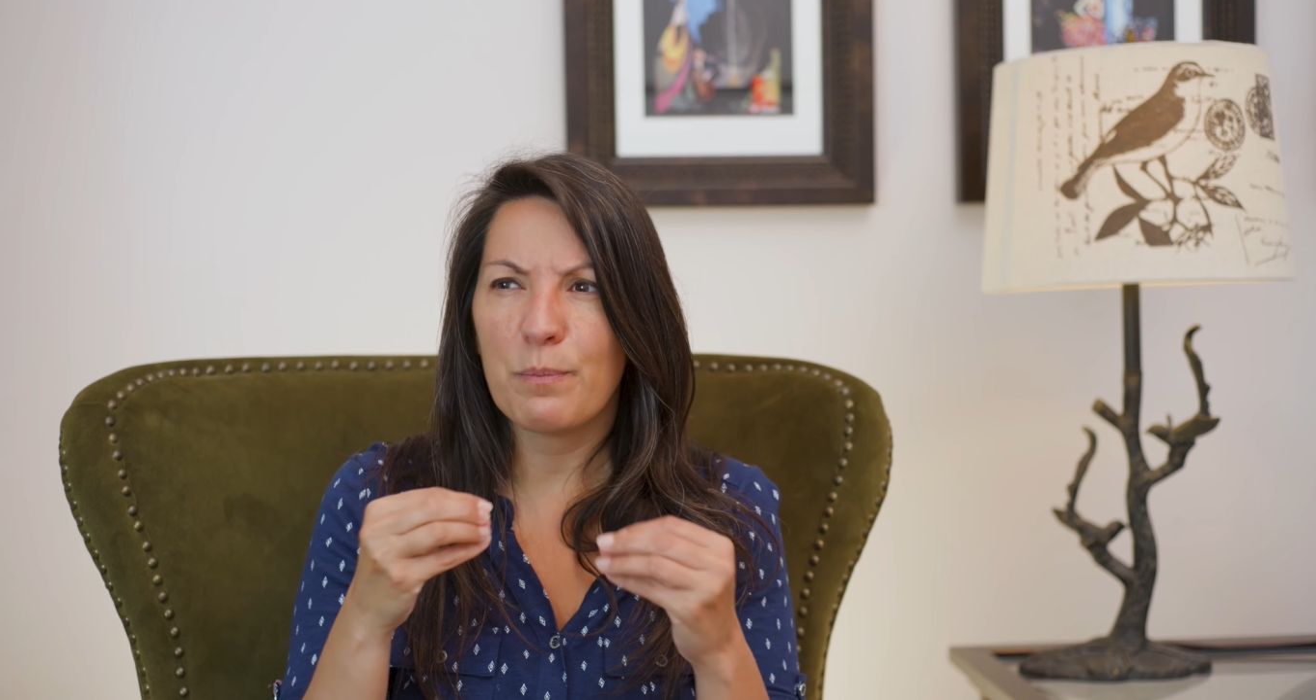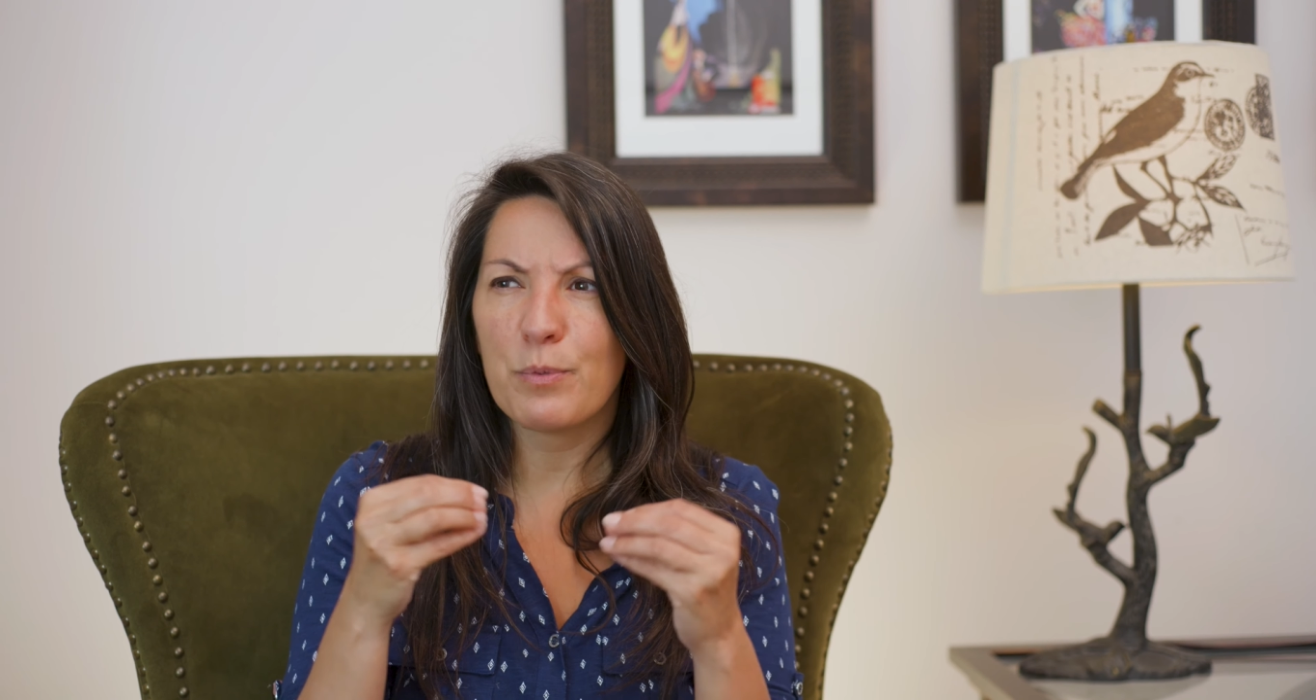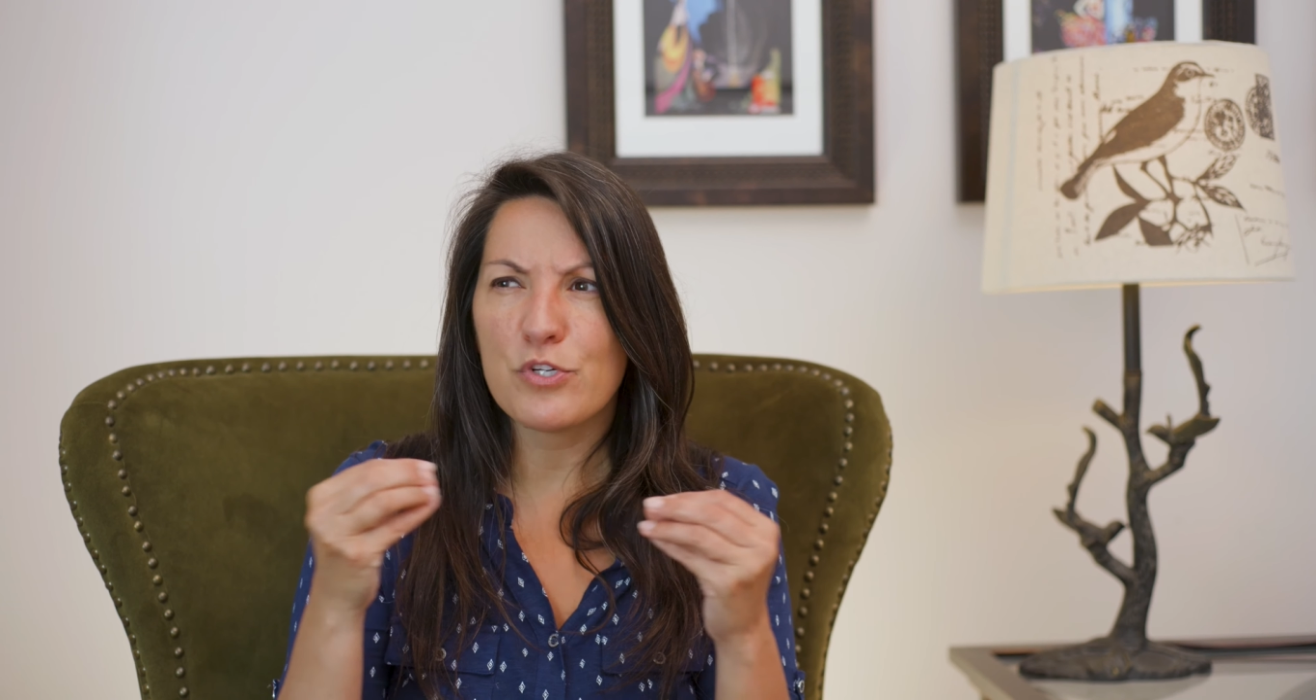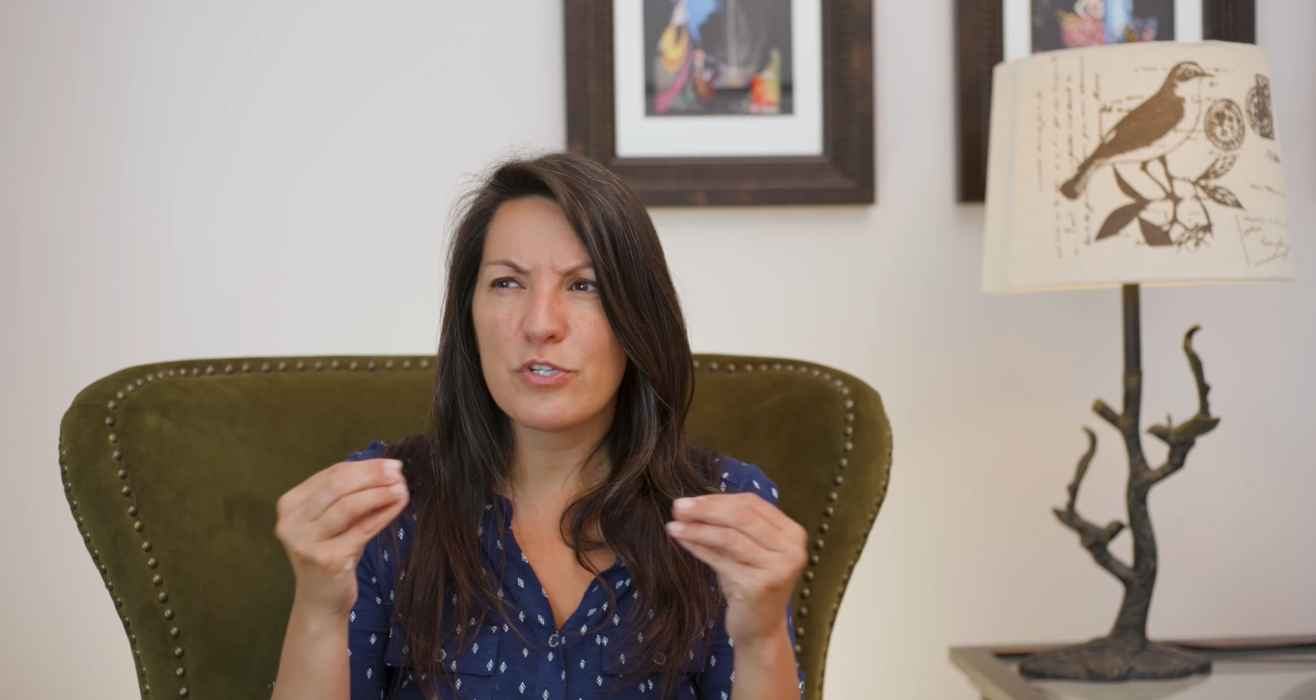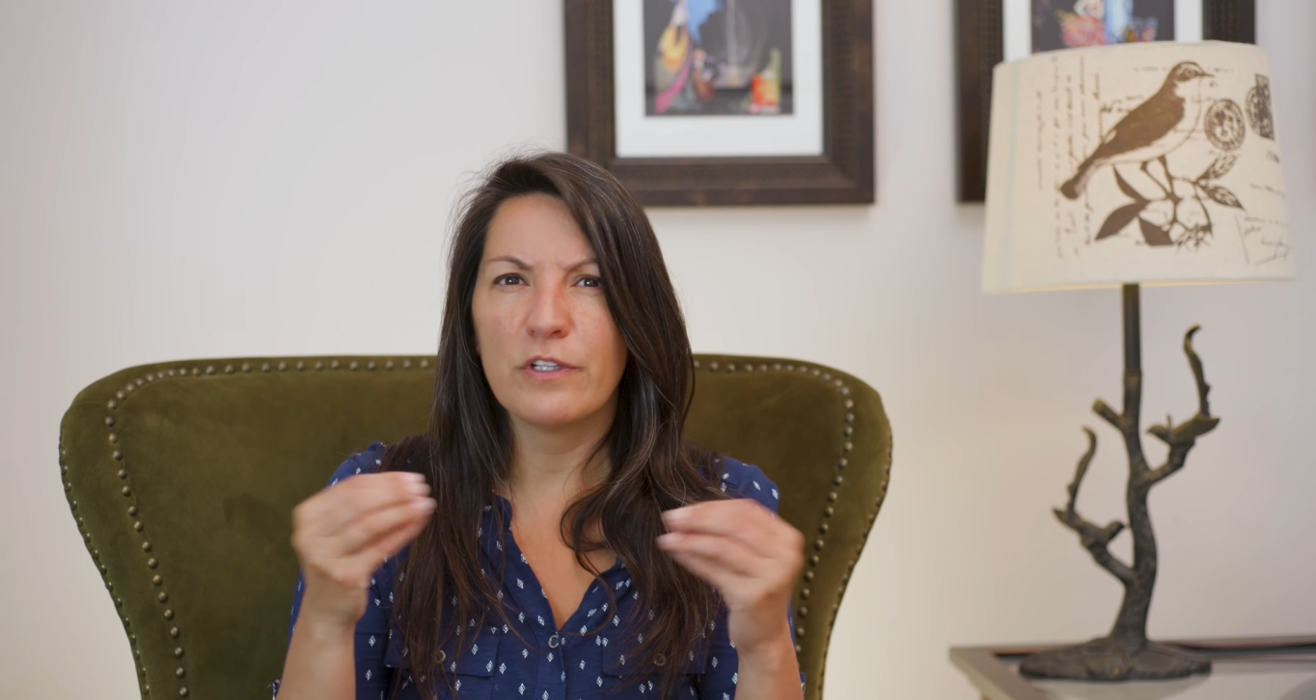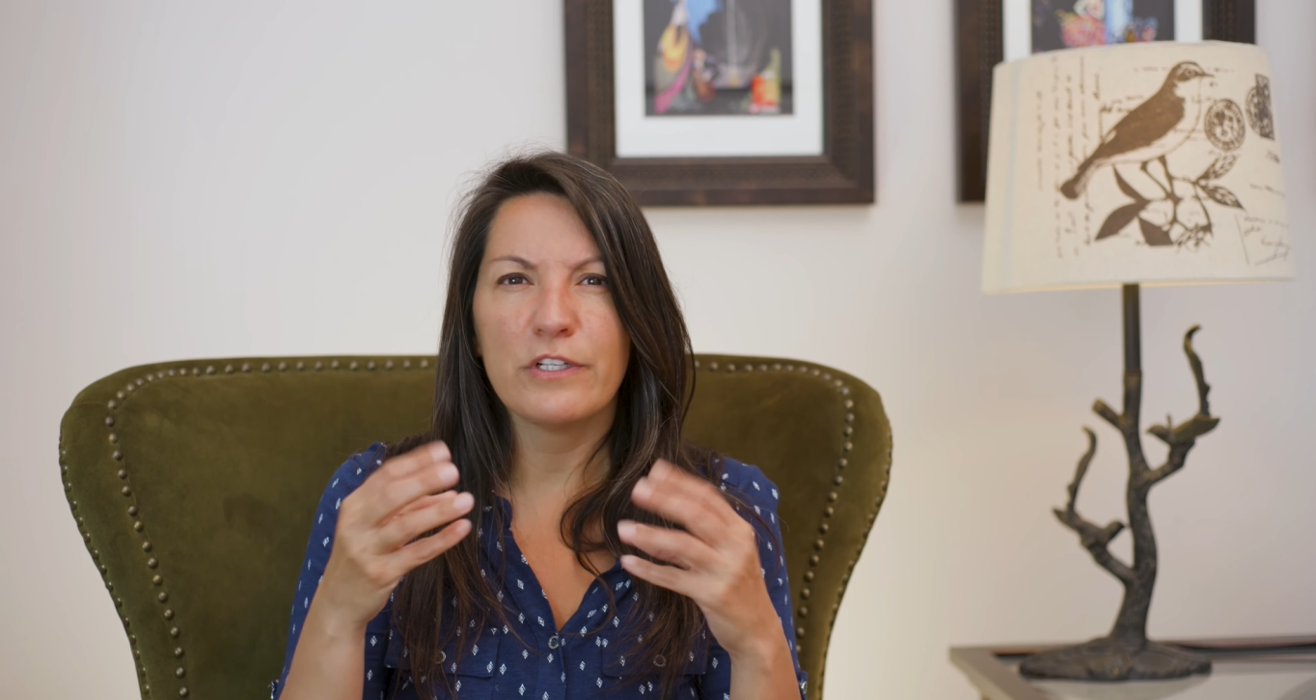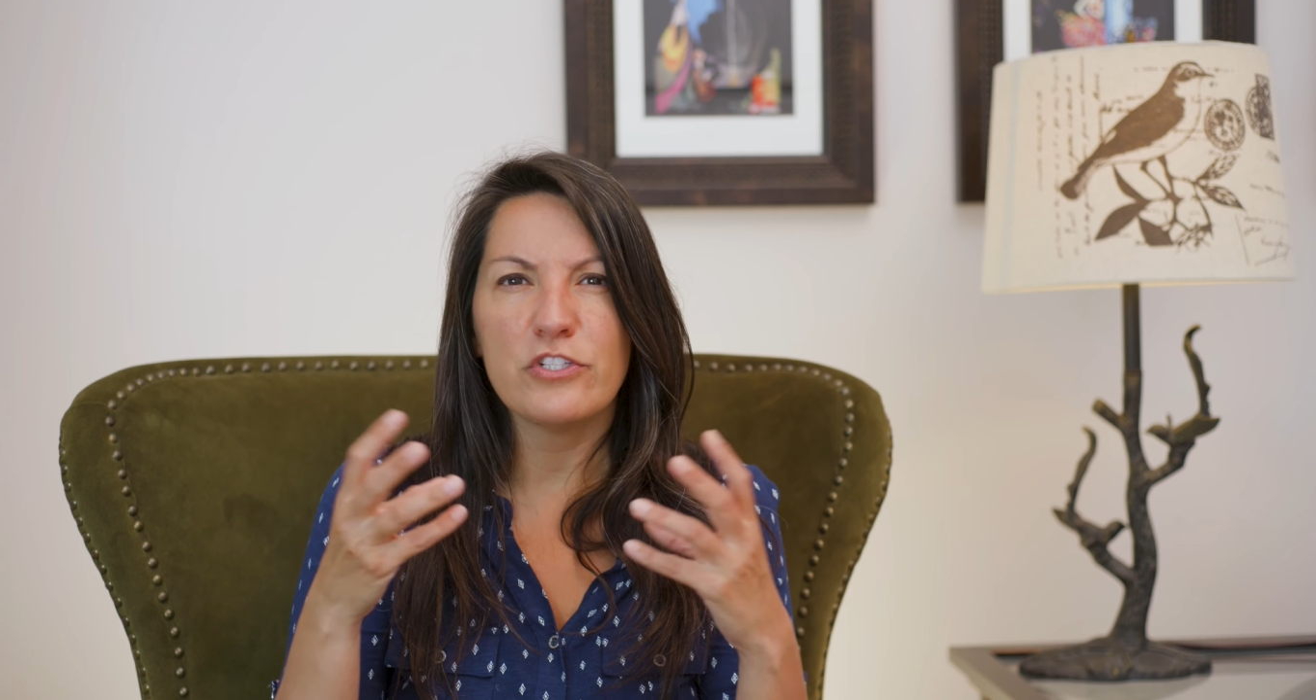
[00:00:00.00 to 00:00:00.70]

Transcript: that personal